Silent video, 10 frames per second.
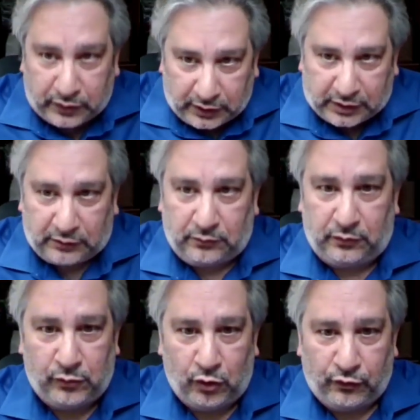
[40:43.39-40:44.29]
it can
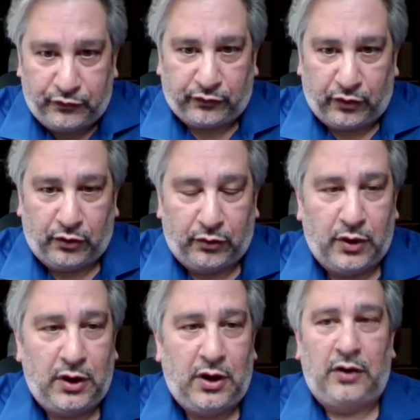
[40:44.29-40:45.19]
move through,
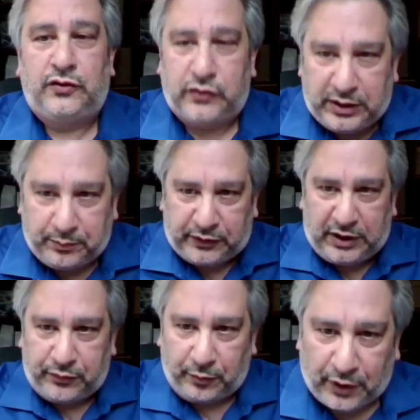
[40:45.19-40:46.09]
just
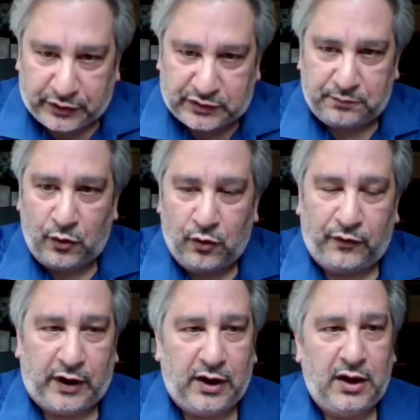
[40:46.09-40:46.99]
keep the bus moving.